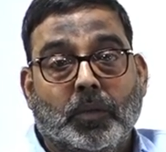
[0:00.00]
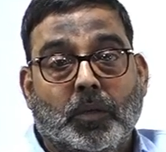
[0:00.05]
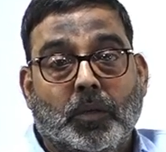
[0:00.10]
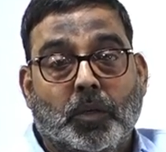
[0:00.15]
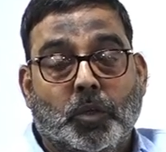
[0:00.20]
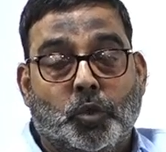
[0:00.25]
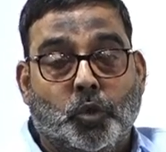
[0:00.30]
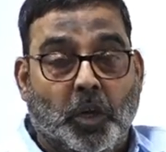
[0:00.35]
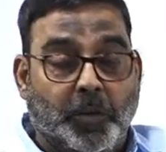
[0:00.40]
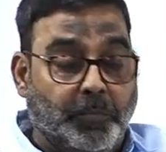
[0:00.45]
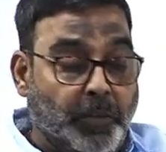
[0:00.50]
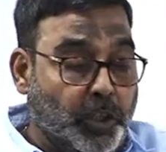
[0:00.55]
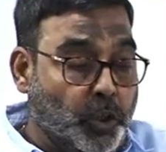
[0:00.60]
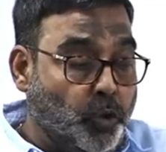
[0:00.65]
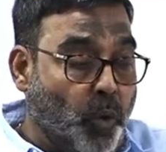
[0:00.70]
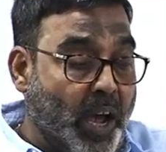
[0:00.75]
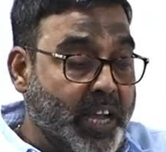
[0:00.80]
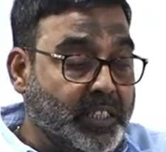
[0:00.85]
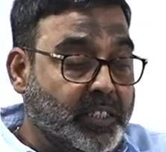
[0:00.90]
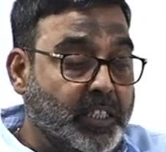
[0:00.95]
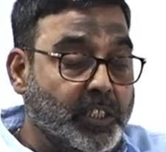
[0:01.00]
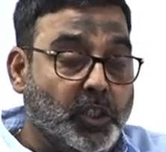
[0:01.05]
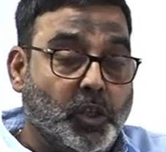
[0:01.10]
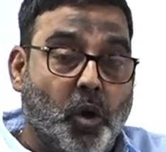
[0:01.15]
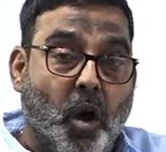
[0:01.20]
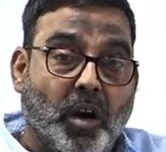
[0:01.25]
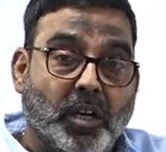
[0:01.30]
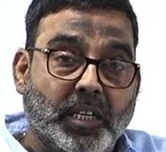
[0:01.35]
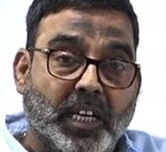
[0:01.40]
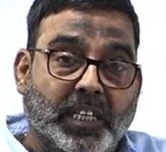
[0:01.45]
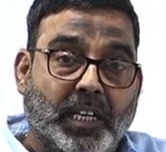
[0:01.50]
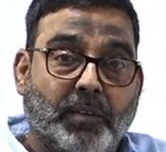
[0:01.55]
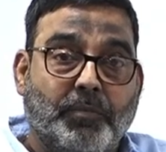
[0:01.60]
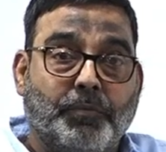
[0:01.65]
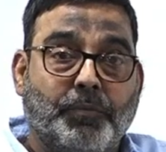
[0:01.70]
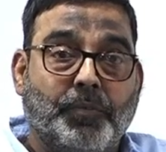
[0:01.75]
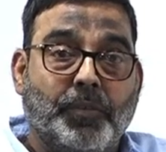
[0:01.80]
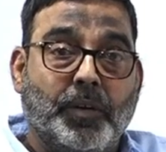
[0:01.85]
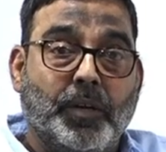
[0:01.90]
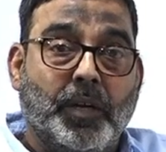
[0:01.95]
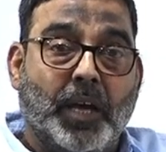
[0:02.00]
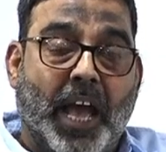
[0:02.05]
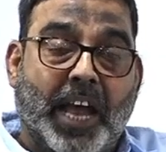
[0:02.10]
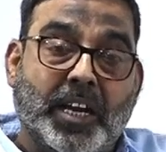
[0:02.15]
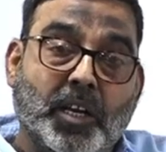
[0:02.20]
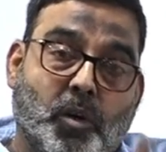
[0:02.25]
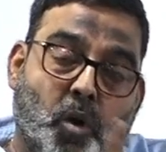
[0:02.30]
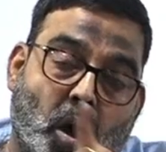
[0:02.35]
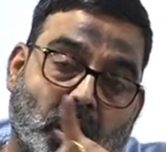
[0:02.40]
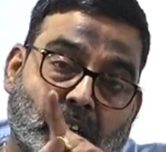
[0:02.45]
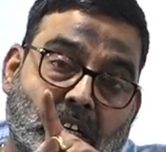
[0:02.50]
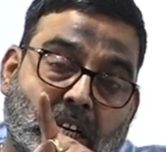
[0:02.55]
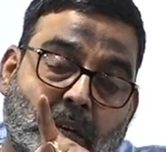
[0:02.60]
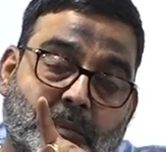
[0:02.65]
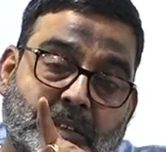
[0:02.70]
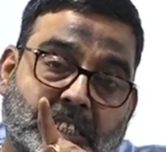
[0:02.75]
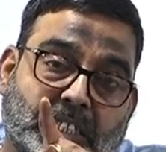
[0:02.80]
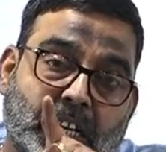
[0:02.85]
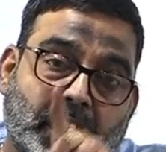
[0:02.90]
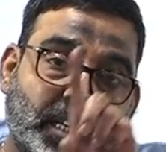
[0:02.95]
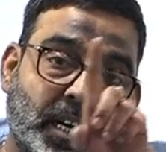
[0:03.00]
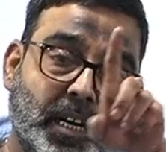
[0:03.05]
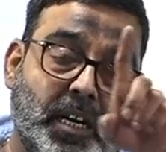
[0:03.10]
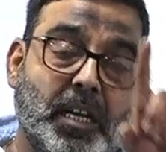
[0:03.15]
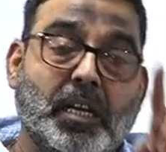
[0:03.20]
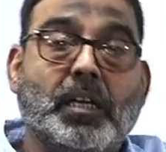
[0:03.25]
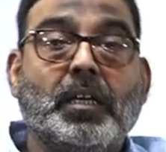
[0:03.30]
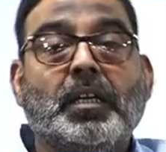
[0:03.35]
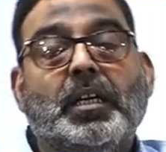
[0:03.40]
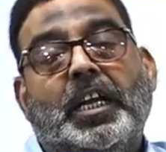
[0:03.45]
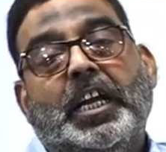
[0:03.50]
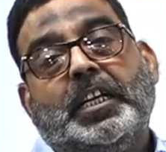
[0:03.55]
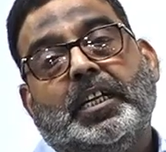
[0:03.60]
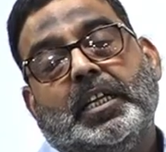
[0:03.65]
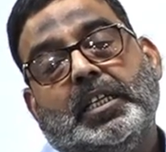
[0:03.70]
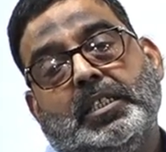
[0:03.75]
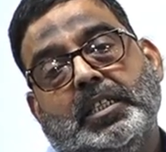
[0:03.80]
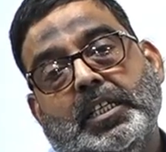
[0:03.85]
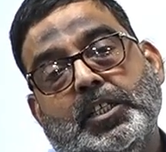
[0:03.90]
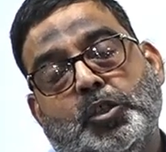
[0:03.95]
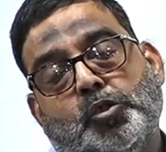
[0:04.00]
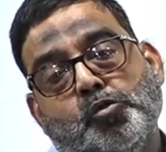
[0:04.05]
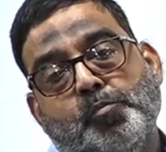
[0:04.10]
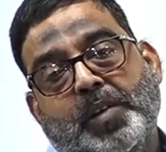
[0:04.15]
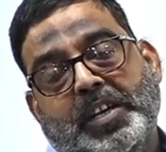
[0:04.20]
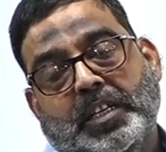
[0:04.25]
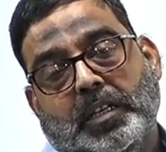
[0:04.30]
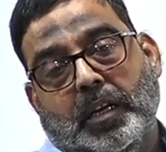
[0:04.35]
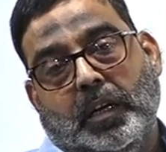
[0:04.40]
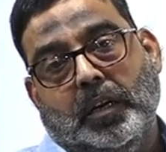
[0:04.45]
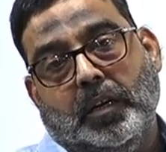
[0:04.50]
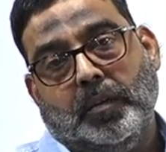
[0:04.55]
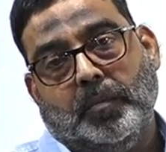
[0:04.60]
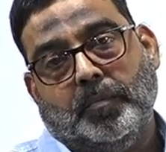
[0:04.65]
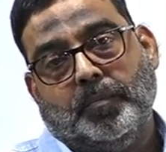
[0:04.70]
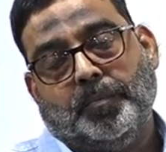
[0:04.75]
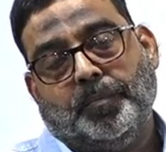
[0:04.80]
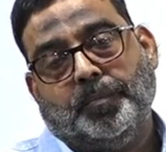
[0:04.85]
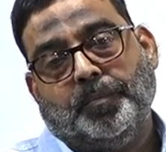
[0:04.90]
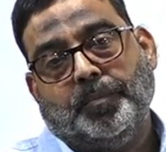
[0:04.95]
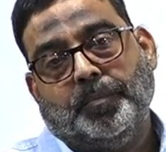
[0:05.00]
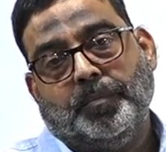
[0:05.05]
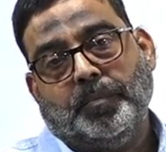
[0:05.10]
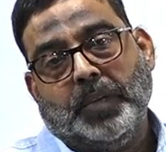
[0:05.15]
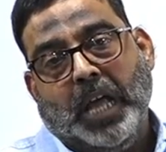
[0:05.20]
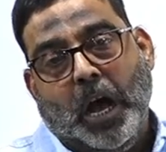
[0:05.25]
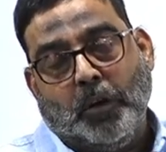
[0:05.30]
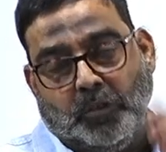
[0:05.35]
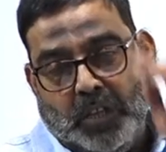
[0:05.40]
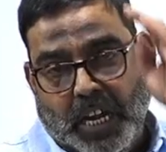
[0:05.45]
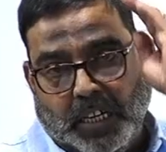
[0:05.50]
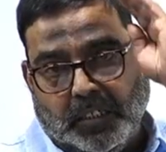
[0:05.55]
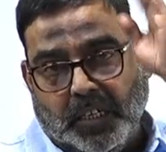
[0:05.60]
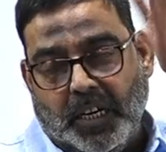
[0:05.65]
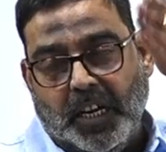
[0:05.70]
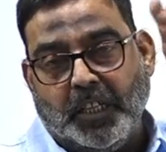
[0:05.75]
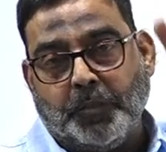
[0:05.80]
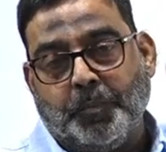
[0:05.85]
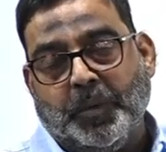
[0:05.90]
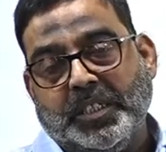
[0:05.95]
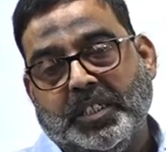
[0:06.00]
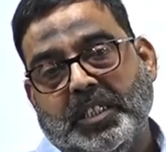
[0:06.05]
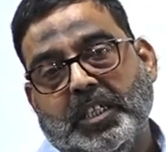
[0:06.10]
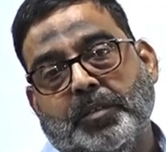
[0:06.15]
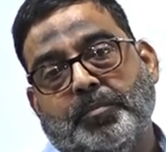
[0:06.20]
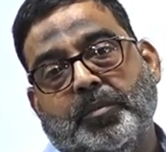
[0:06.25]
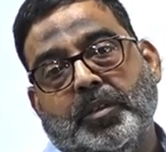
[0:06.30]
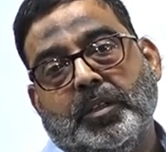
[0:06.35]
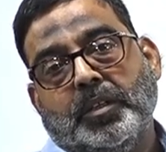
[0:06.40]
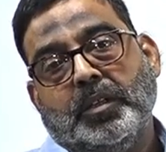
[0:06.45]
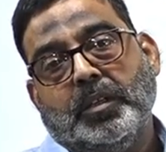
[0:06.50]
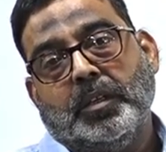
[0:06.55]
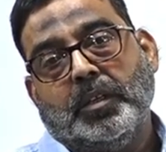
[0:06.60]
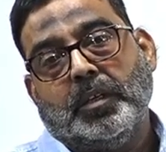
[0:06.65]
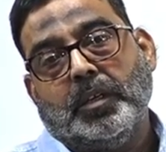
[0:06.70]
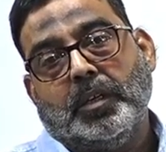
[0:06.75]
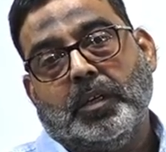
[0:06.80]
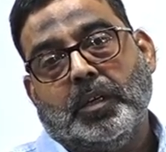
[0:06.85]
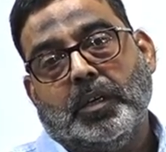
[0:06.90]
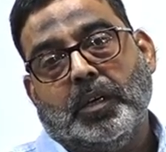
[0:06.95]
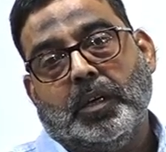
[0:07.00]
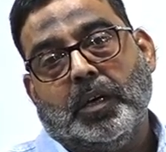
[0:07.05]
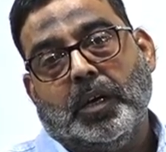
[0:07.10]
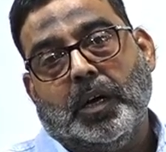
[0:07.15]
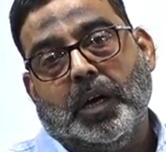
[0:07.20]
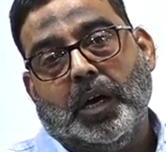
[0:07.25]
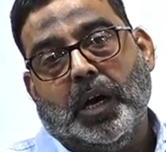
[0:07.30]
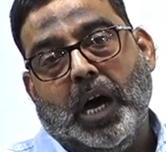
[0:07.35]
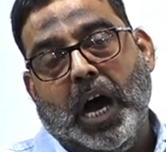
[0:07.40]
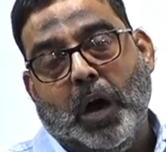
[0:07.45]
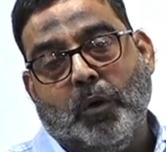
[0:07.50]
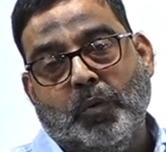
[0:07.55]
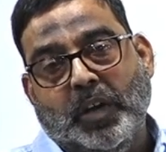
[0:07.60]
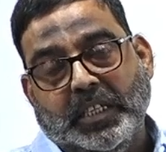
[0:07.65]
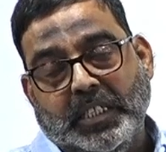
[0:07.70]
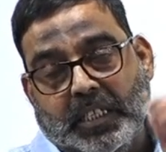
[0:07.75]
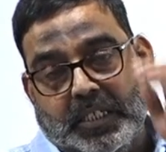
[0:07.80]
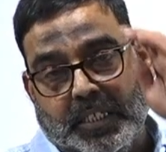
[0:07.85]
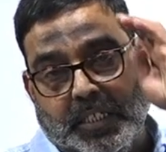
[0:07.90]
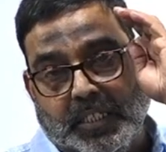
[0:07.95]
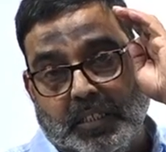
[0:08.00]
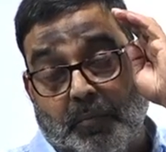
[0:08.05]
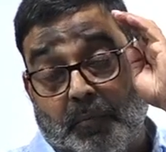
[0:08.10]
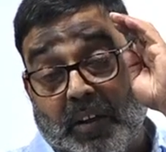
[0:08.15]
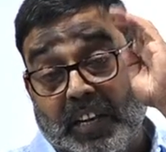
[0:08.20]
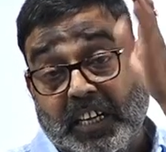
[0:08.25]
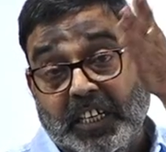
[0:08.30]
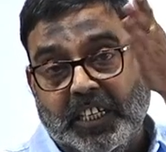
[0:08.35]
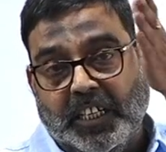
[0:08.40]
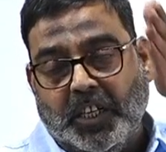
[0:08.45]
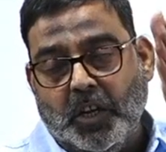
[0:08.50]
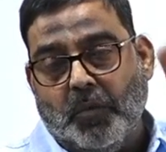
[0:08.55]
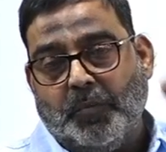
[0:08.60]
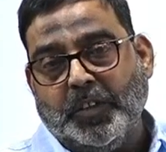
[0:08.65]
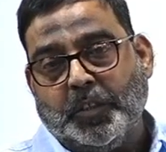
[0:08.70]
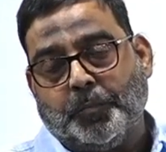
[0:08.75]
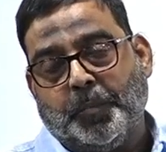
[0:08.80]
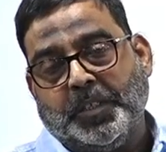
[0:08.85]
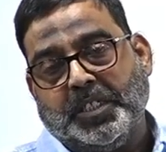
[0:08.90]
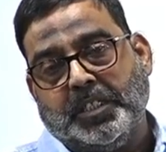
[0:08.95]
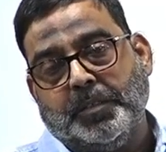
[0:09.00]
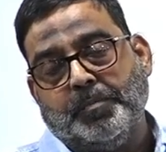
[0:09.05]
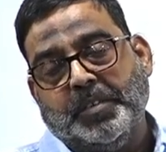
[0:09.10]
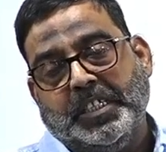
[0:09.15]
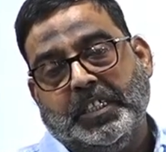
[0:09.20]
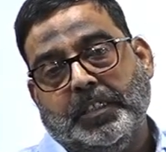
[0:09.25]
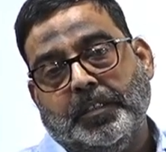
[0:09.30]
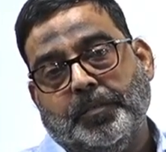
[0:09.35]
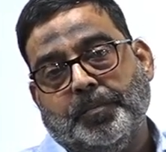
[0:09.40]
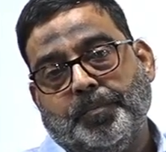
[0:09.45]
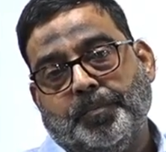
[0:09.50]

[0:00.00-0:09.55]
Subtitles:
So if the choice is cognitive and cognitive standard, it is instrumental. How the actor has perceived, how he has assessed the validity of his perceiving.